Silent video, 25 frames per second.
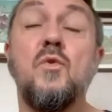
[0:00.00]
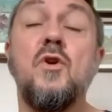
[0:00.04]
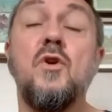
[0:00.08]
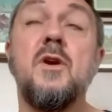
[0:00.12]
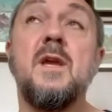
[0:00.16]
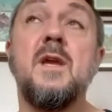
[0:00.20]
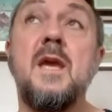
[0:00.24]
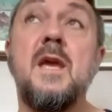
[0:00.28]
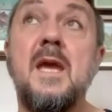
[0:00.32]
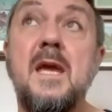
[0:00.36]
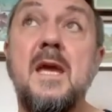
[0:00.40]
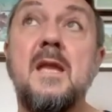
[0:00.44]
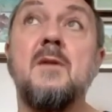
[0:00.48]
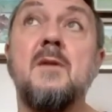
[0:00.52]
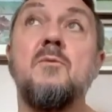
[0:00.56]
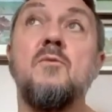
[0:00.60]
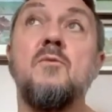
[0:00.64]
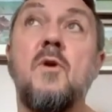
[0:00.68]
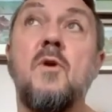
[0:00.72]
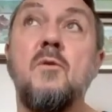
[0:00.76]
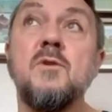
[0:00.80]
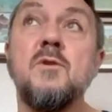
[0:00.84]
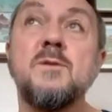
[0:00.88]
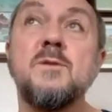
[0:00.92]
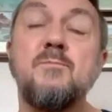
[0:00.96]
in
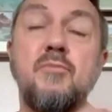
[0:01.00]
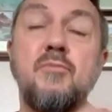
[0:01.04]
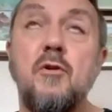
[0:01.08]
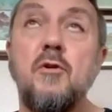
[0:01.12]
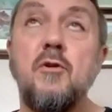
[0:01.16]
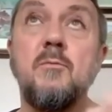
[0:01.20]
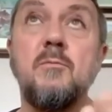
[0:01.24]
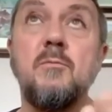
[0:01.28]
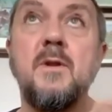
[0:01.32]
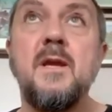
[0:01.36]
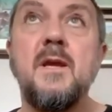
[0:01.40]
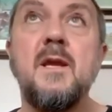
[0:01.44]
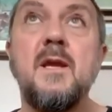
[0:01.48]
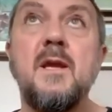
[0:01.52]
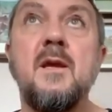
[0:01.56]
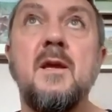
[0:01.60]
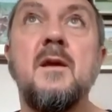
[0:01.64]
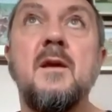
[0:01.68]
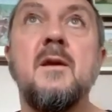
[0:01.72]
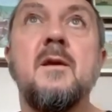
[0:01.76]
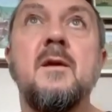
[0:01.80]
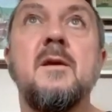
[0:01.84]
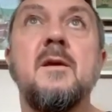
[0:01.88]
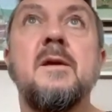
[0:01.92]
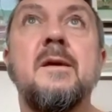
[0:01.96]
what was probably
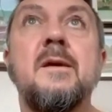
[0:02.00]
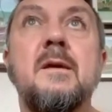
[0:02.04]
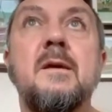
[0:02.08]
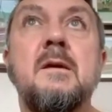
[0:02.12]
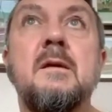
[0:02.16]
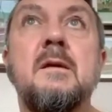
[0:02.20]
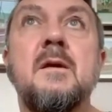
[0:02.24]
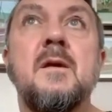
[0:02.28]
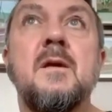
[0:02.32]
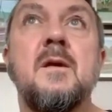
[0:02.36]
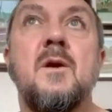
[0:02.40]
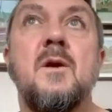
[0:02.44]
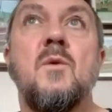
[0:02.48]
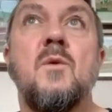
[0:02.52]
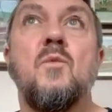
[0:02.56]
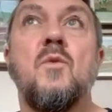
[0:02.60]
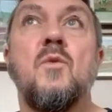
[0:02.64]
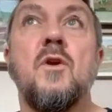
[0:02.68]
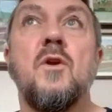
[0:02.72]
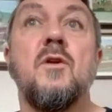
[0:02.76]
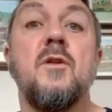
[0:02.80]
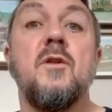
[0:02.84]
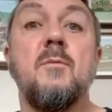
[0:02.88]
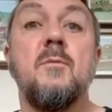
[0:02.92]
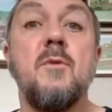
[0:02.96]

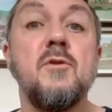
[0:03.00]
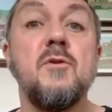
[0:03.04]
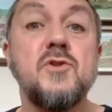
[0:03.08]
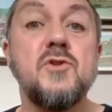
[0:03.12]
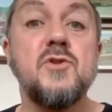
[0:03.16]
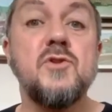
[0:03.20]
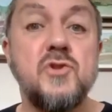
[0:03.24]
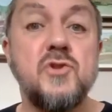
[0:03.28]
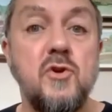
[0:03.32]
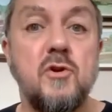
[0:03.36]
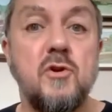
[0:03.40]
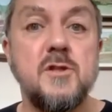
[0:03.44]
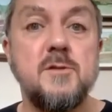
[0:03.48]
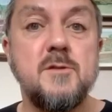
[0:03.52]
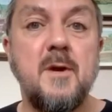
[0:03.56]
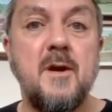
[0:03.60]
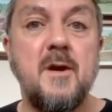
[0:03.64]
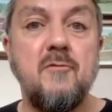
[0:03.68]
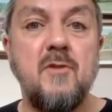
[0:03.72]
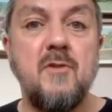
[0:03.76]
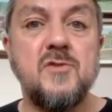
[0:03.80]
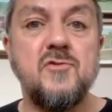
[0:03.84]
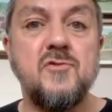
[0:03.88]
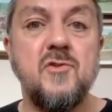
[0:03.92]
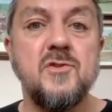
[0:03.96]
one of the most talked about
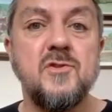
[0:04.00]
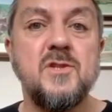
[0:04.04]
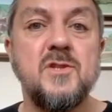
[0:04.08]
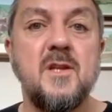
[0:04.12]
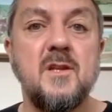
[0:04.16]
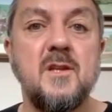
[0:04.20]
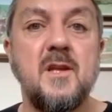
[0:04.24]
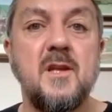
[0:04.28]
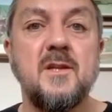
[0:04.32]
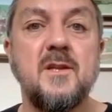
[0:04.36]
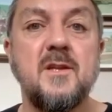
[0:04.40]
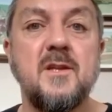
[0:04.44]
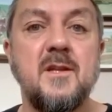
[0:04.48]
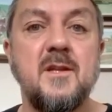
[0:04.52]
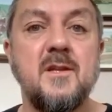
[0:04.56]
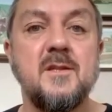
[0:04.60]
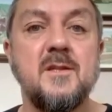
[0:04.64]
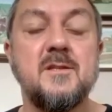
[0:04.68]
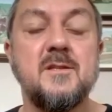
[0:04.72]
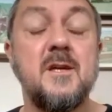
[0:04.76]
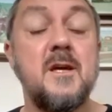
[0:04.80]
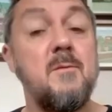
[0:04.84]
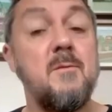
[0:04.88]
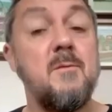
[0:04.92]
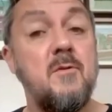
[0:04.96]
restaurants in London at the
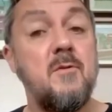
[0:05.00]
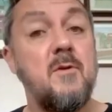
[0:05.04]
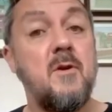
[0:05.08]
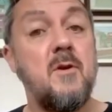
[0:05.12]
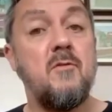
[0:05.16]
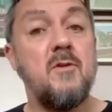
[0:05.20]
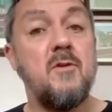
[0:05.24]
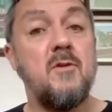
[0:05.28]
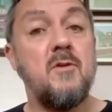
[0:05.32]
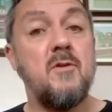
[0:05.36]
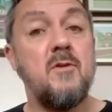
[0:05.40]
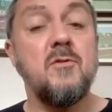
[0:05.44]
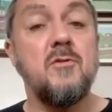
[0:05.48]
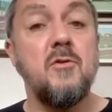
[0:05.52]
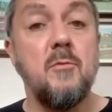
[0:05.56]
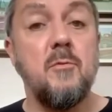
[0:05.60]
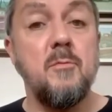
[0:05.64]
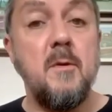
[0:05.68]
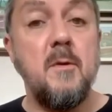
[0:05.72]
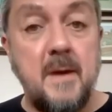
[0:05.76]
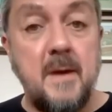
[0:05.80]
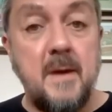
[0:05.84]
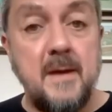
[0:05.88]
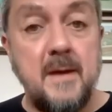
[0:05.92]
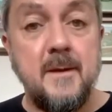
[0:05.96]
time, a restaurant called
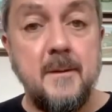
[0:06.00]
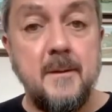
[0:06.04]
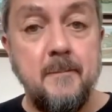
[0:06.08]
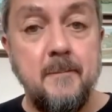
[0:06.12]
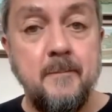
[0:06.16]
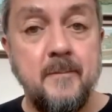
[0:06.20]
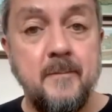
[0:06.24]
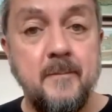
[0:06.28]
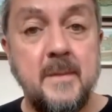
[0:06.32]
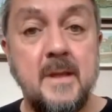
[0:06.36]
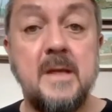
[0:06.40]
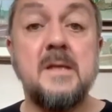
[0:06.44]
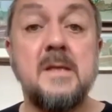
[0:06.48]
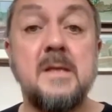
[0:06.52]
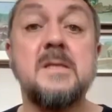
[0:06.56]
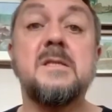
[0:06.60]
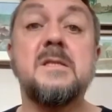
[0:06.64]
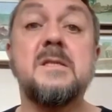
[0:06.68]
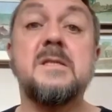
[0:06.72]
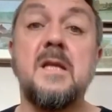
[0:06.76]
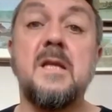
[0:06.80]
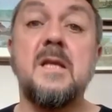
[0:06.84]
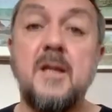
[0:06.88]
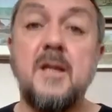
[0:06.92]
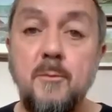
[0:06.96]
Bibendum.
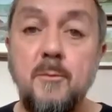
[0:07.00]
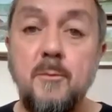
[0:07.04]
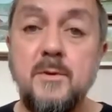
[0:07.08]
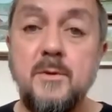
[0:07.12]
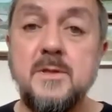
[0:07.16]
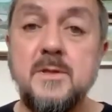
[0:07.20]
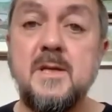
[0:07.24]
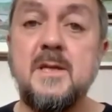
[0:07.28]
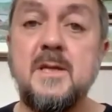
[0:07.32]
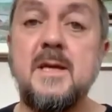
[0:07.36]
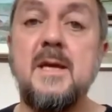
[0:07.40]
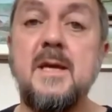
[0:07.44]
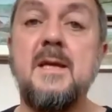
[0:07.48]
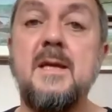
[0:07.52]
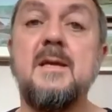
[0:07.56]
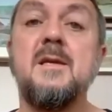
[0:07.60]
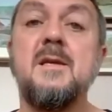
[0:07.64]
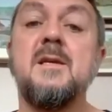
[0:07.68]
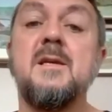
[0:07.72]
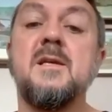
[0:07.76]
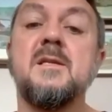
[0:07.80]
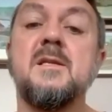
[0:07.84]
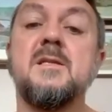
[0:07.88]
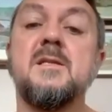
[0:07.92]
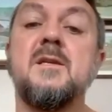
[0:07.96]
Still open today,
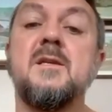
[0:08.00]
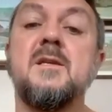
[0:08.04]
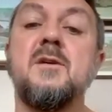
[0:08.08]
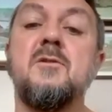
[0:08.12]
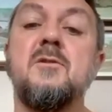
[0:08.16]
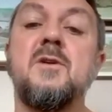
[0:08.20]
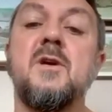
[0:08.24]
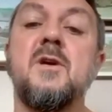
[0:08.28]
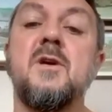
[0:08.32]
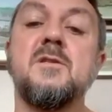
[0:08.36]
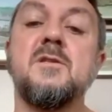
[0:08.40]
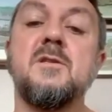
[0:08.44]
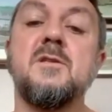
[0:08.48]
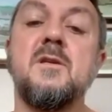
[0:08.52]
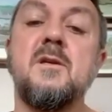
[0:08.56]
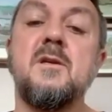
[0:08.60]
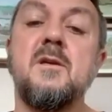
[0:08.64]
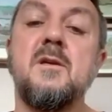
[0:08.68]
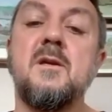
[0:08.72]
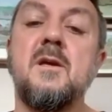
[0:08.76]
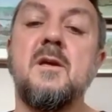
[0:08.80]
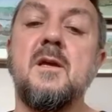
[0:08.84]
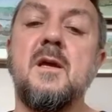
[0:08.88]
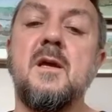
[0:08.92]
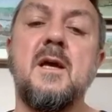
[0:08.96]
still
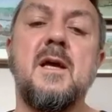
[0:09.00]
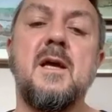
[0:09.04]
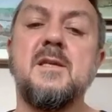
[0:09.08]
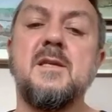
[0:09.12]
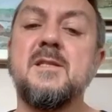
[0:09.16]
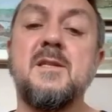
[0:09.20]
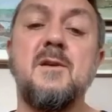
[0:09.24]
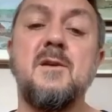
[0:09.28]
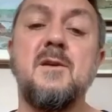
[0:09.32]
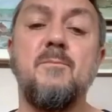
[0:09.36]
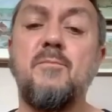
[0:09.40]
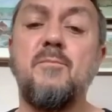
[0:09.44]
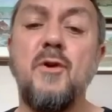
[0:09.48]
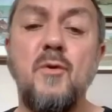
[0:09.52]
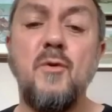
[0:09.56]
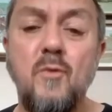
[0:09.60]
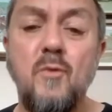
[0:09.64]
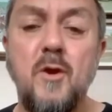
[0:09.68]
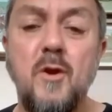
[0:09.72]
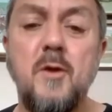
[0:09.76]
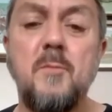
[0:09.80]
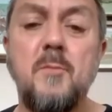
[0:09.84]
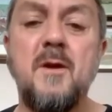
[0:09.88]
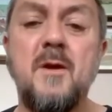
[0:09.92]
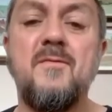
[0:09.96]
probably one
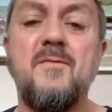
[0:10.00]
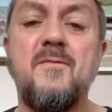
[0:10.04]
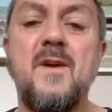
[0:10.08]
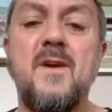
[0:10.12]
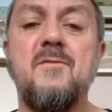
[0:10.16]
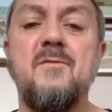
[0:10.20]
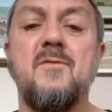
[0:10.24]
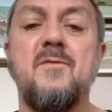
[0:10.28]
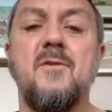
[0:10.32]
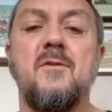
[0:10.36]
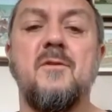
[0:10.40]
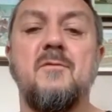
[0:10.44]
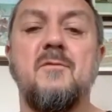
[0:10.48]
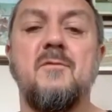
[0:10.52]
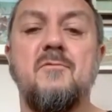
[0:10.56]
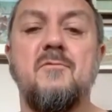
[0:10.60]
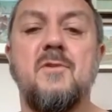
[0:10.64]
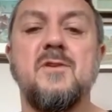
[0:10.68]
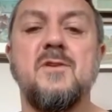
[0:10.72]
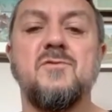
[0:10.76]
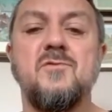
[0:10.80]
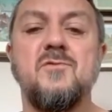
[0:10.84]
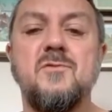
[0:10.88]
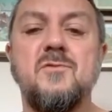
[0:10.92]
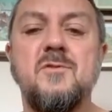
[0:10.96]
of my favorite
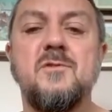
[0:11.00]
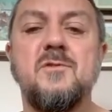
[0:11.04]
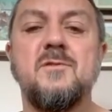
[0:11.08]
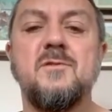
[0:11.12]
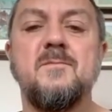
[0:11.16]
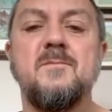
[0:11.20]
restaurants.